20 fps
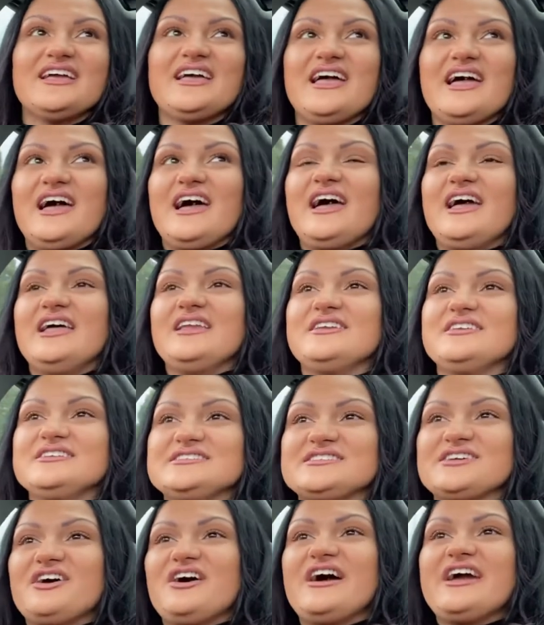
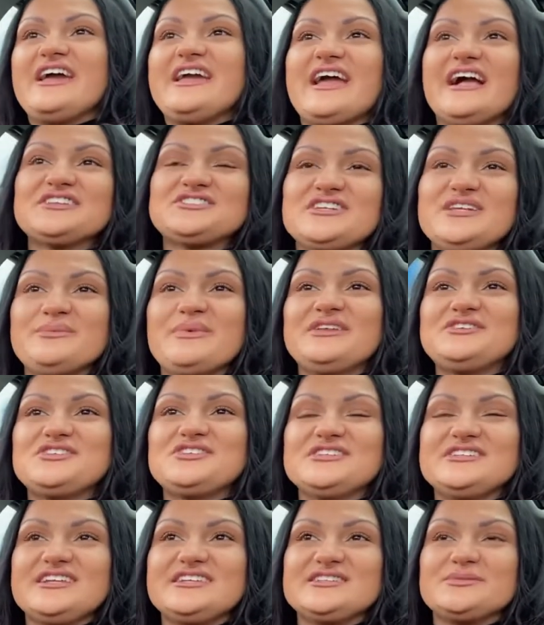and I actually
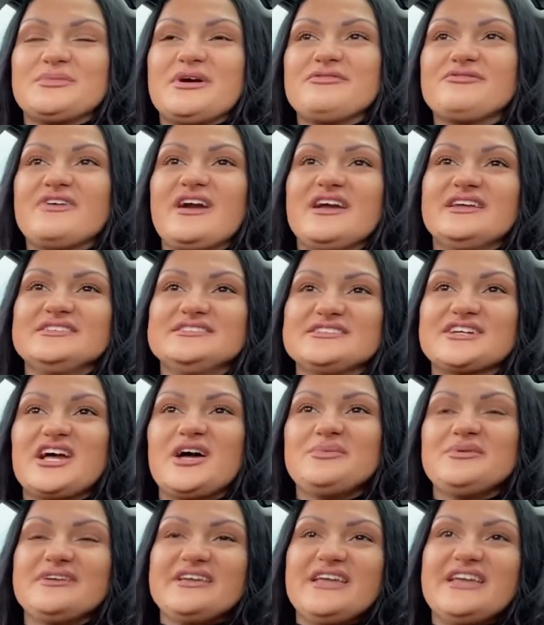mentioned it to my friend a
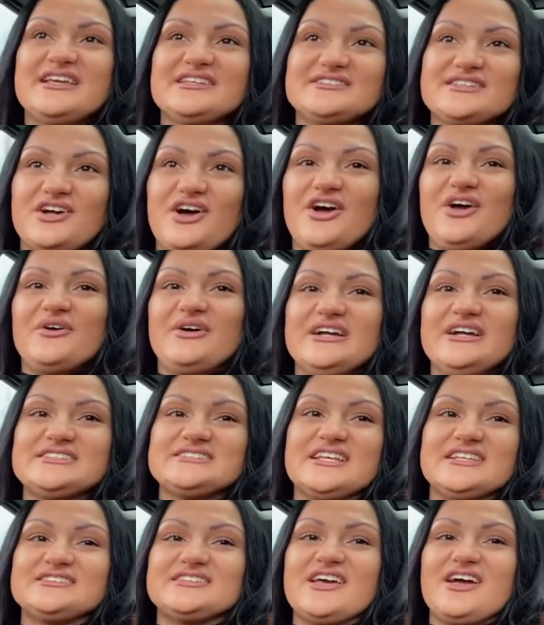couple of years ago I
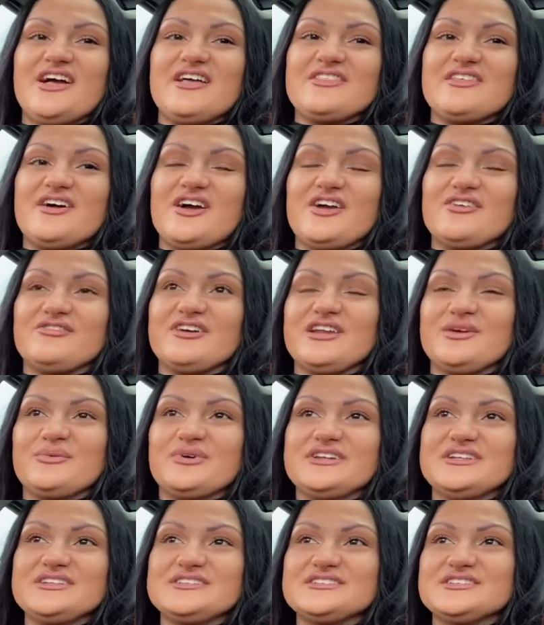said to her that I really
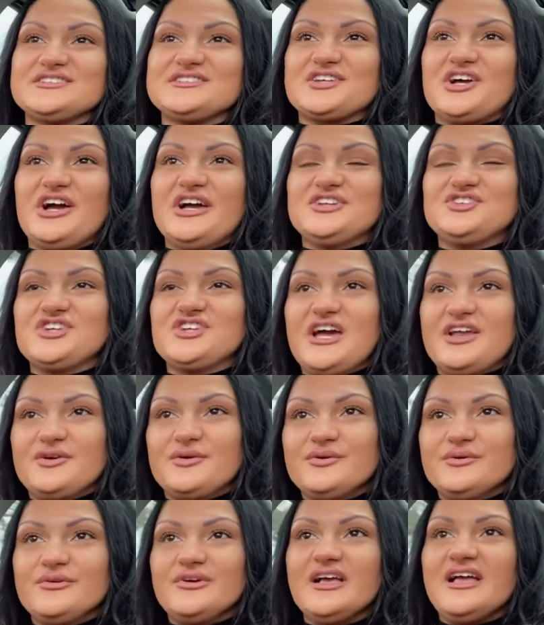wanted to start a
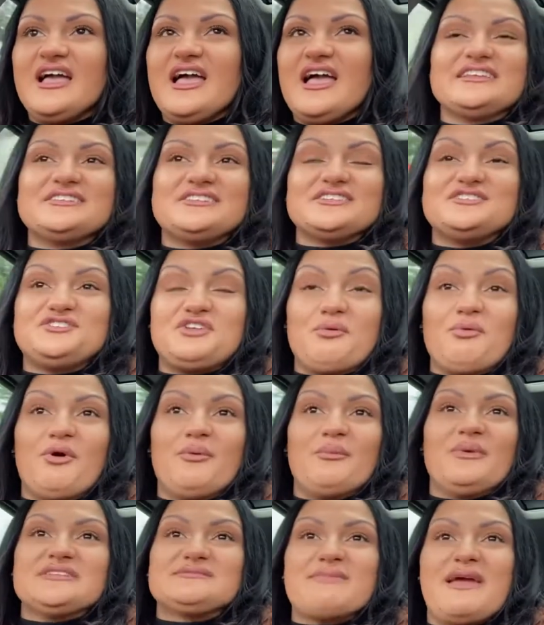channel just do
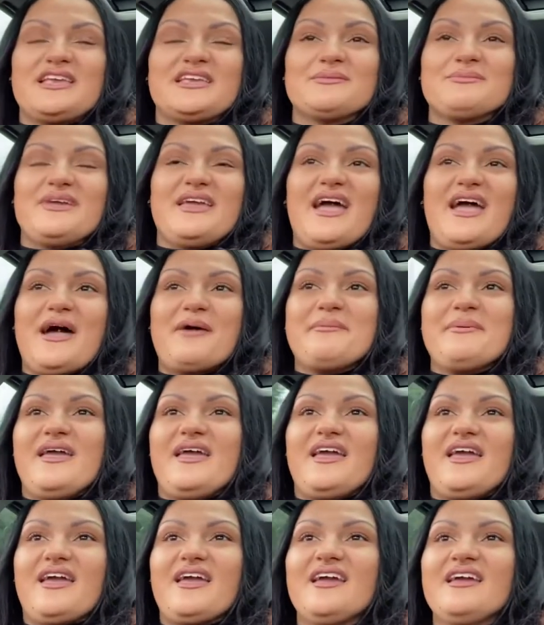what is making me
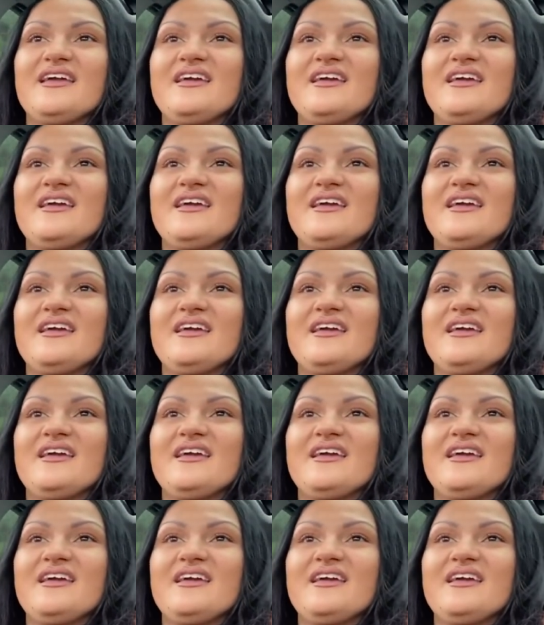happy